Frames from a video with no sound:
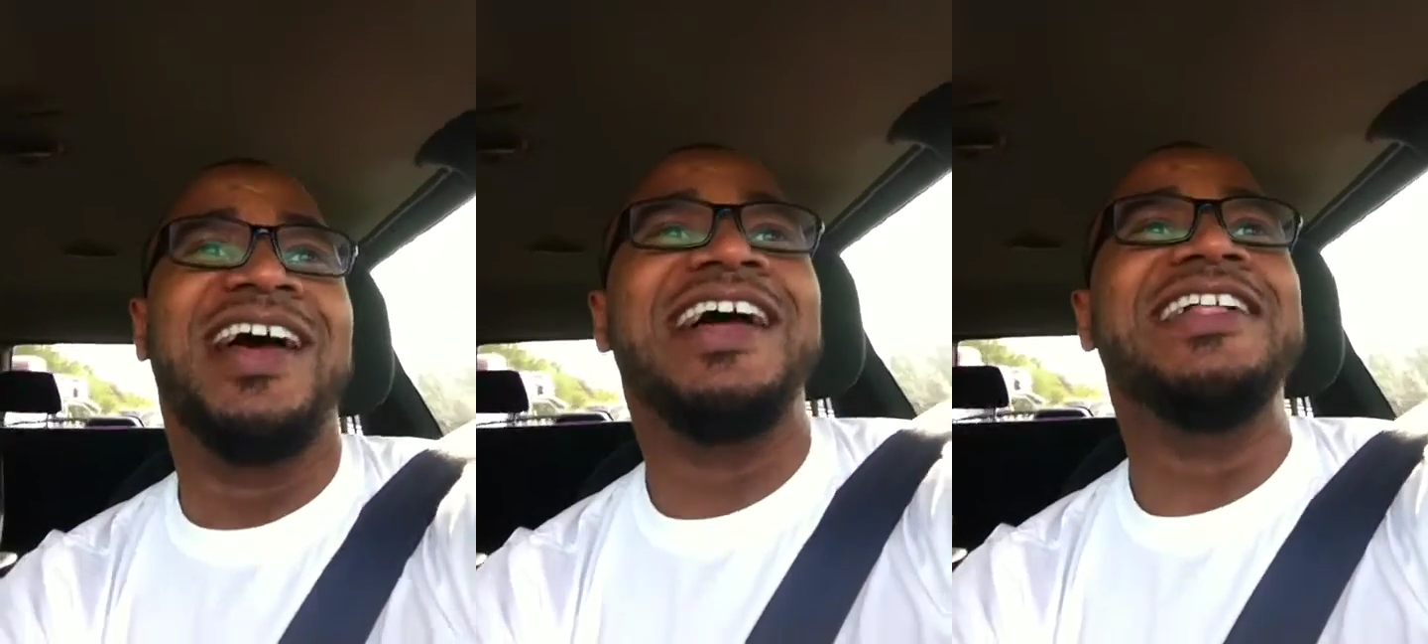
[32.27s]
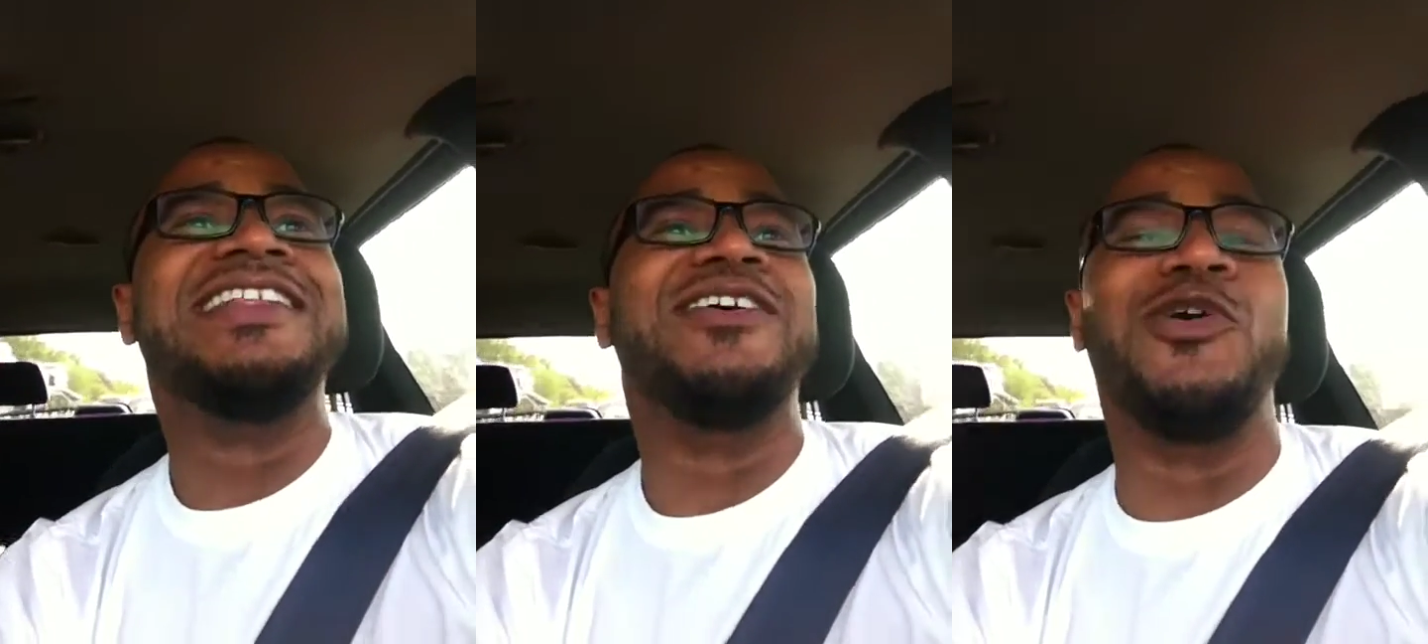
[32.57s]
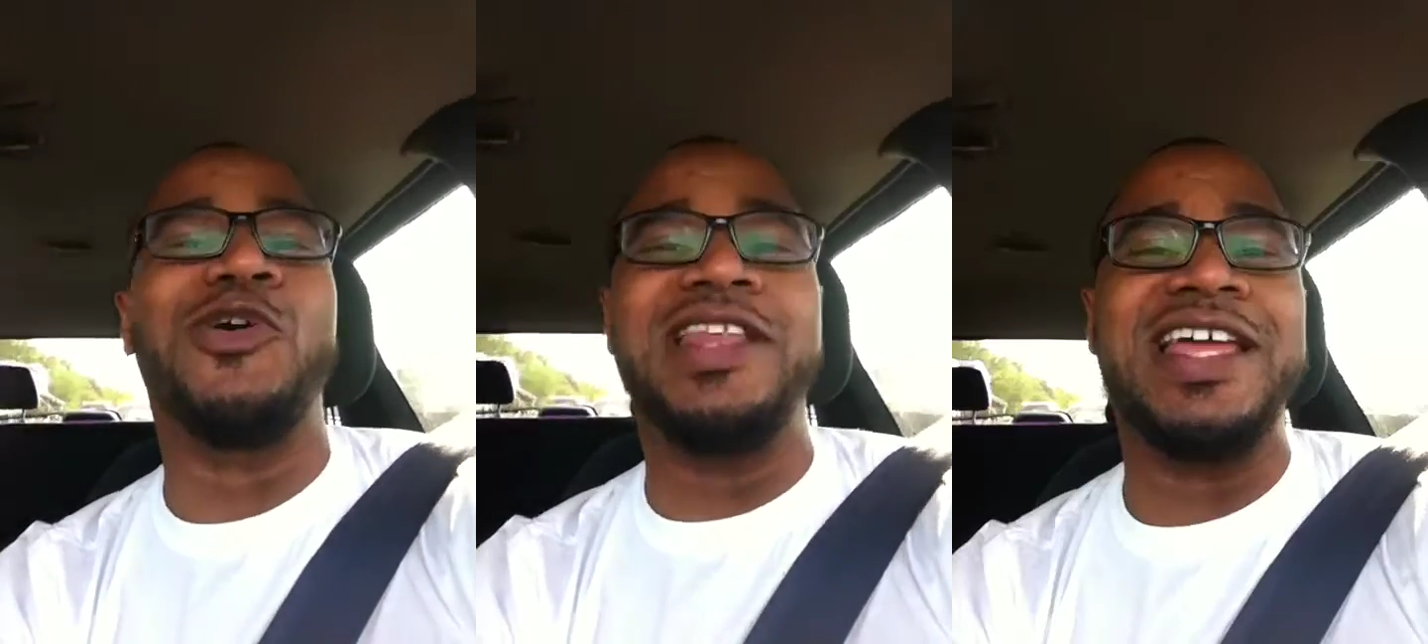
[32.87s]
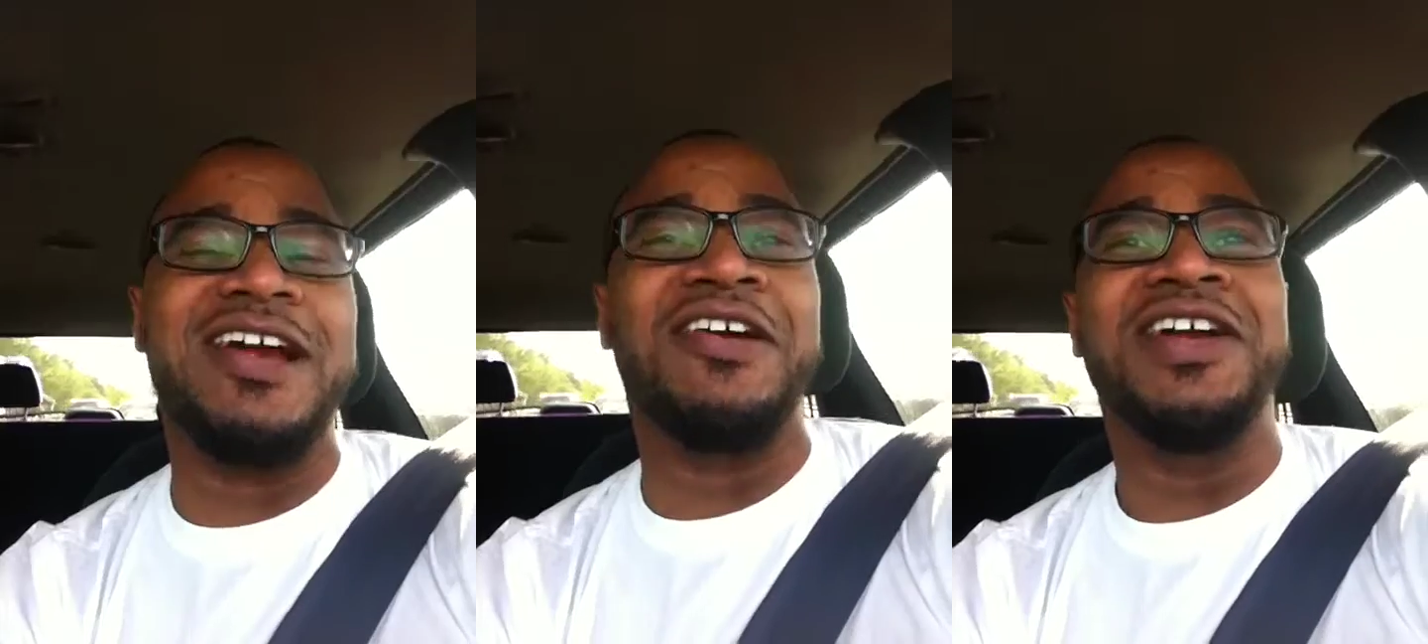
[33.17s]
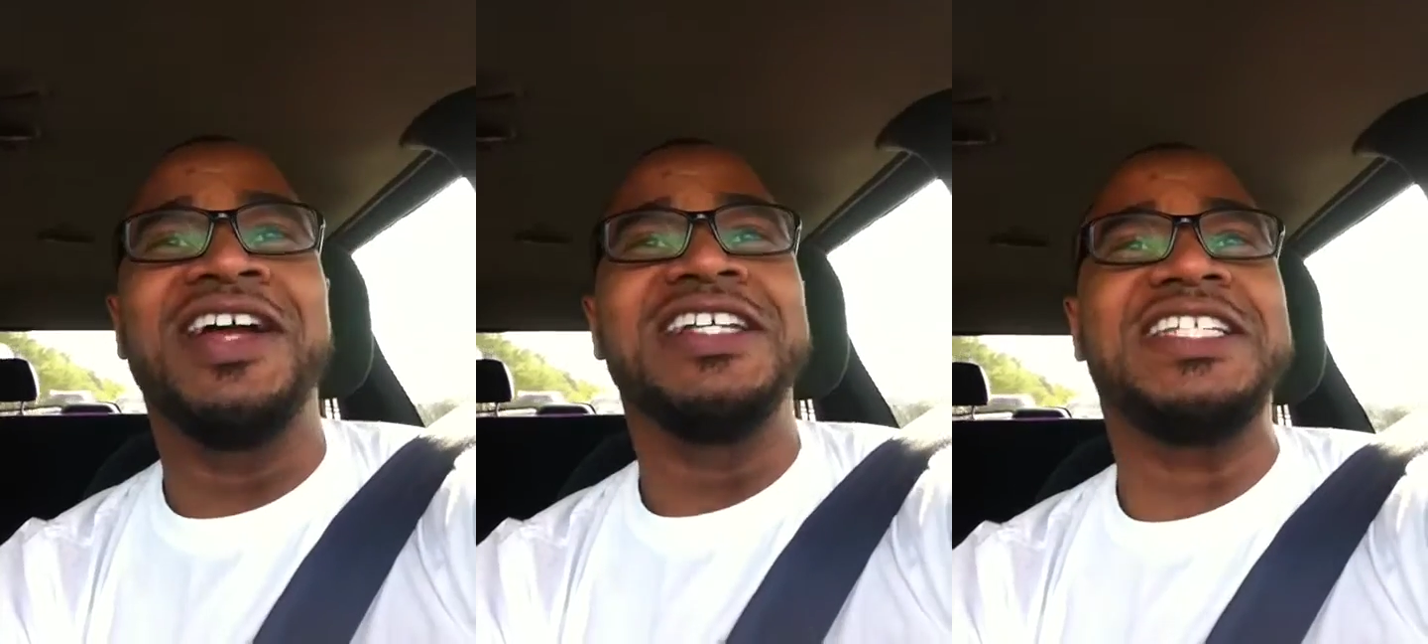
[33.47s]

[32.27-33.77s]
and told their